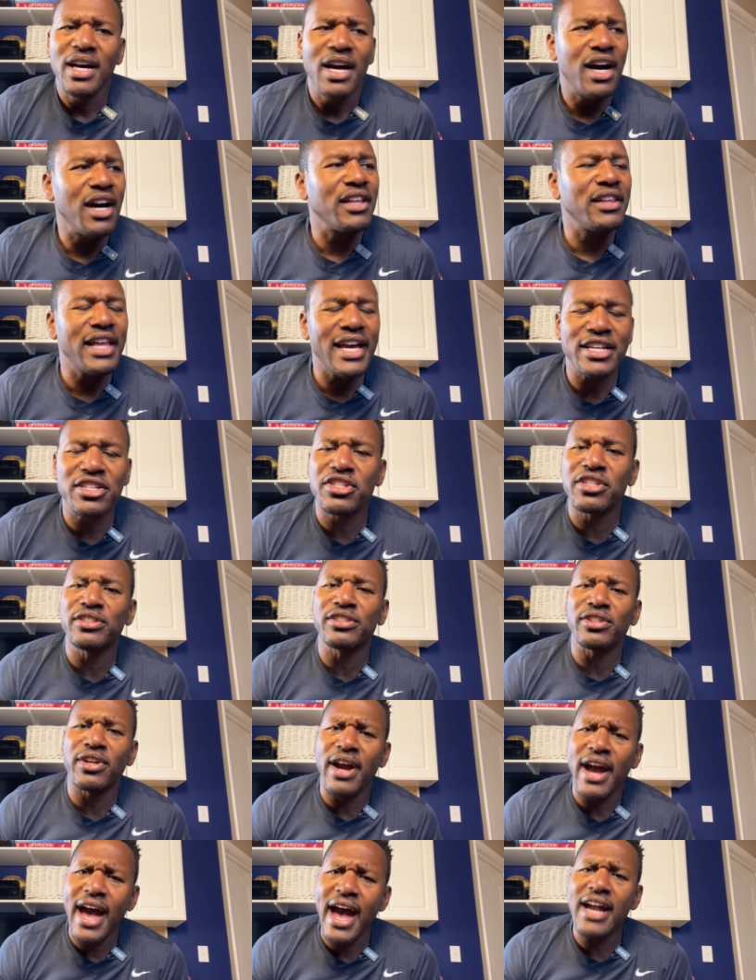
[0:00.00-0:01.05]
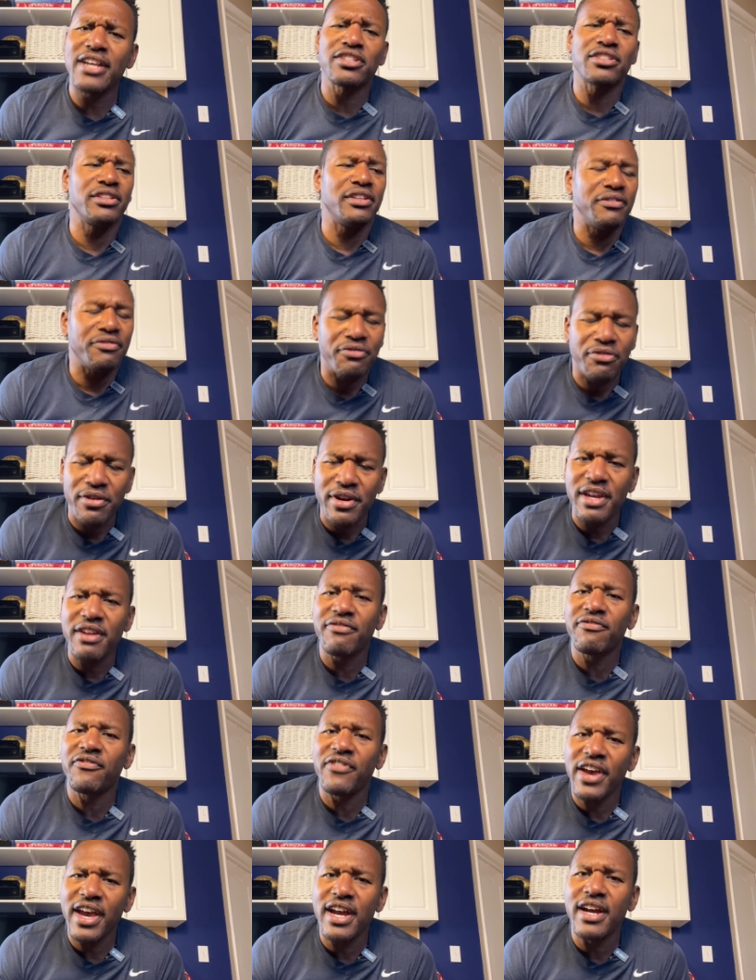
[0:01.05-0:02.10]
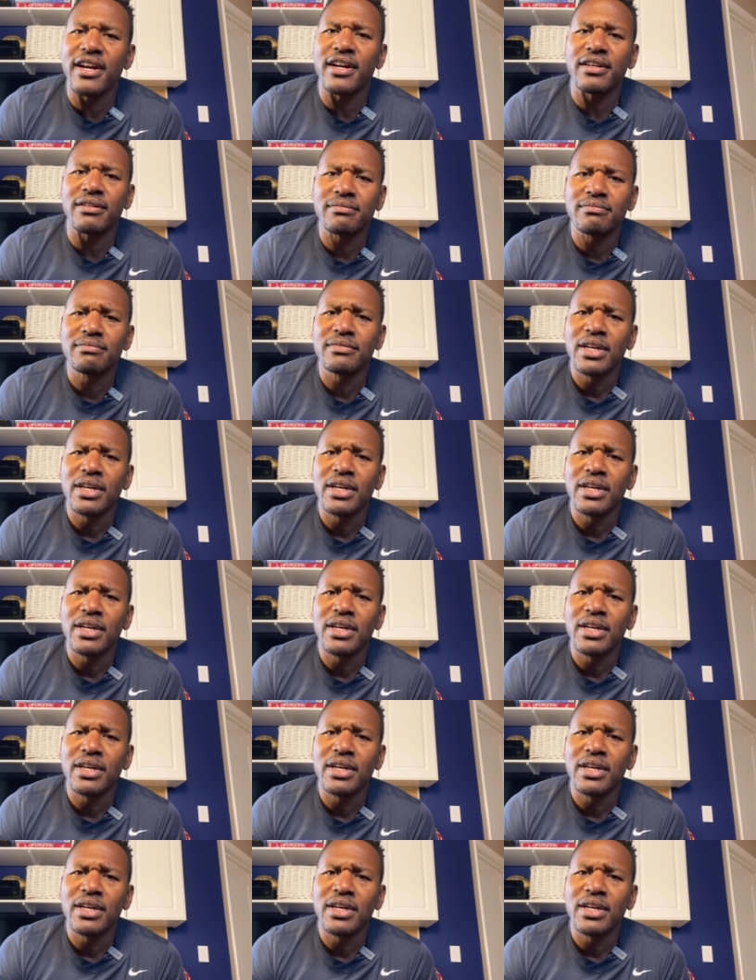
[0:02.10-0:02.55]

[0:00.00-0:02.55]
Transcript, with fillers: Elections are actually free and fair.